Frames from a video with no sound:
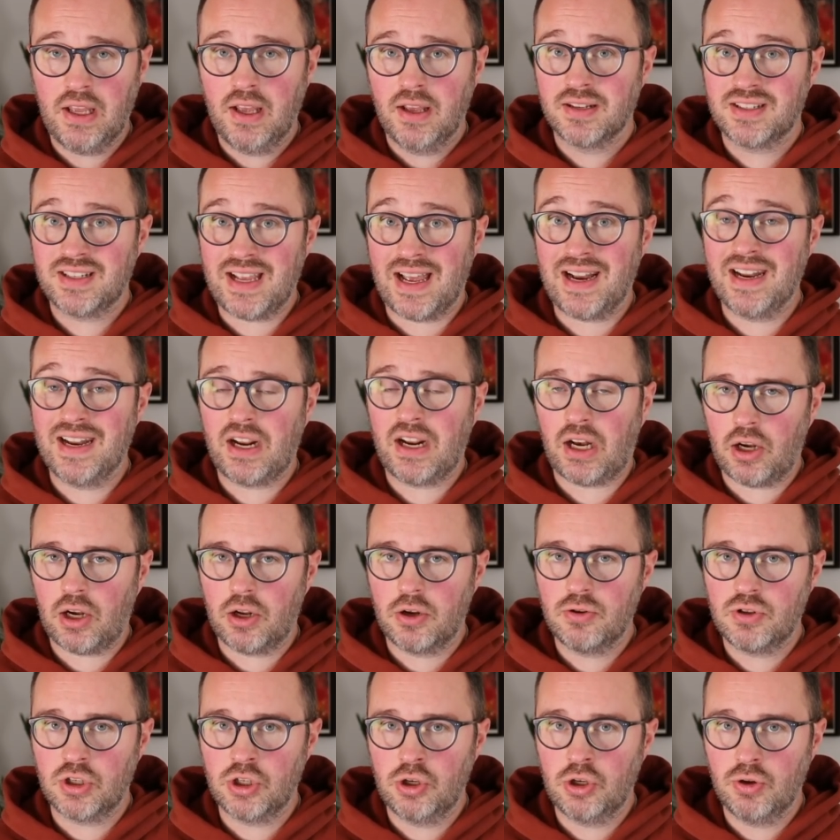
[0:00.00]
sadly
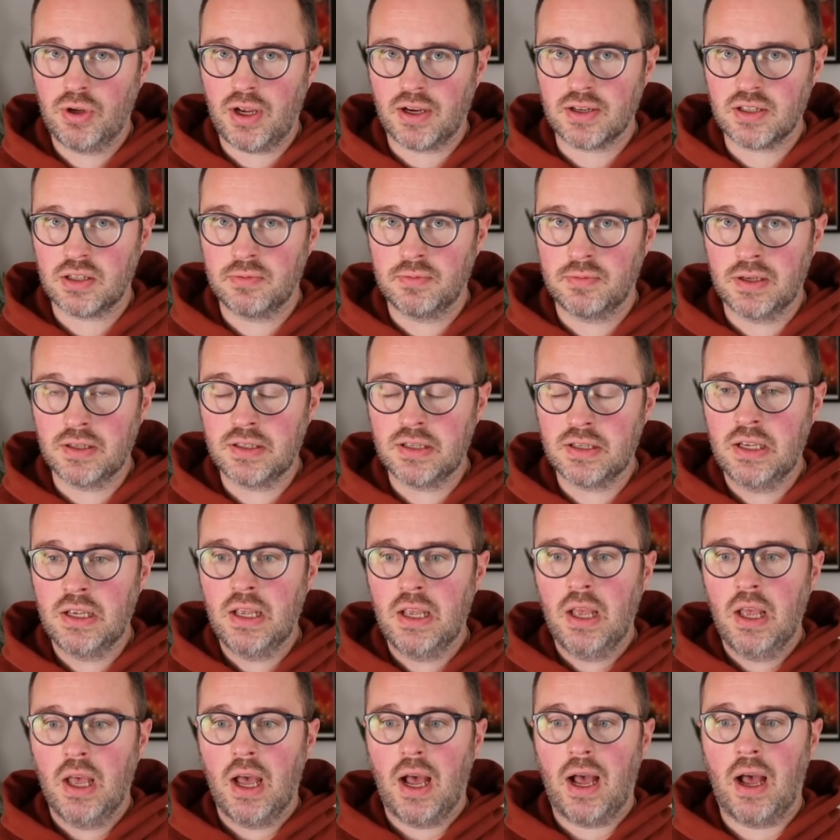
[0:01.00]
closed to new customers,
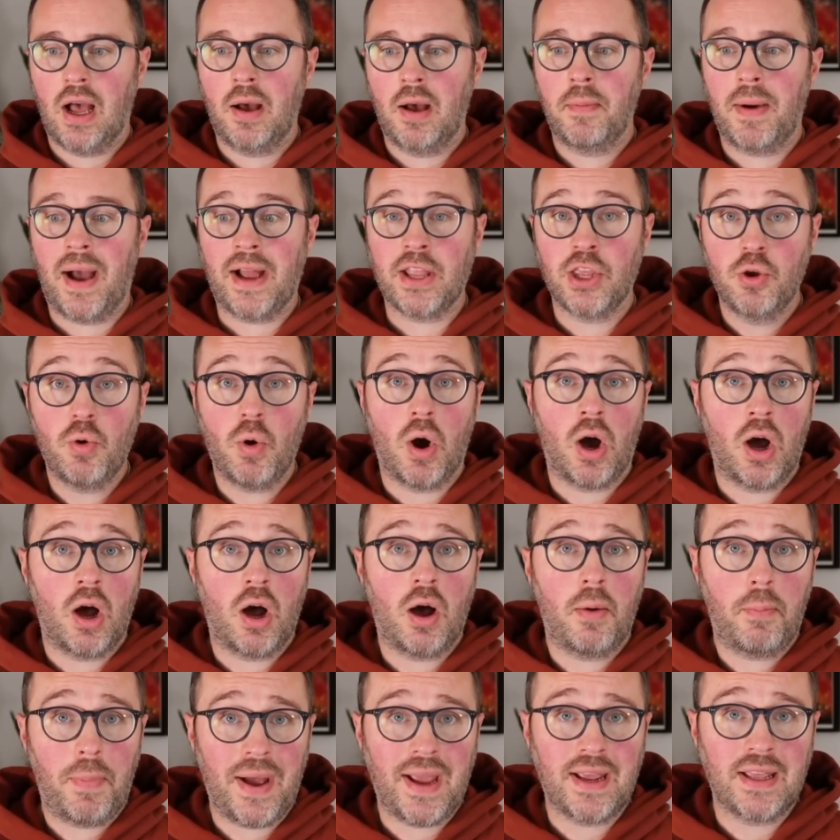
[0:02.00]
and you
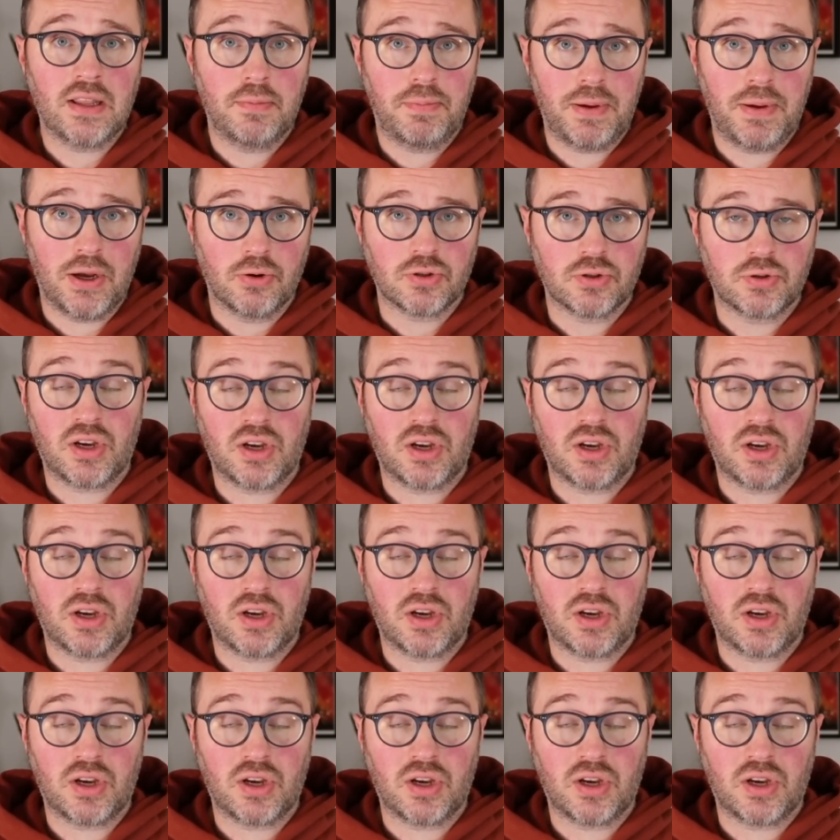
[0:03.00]
are paying the bills.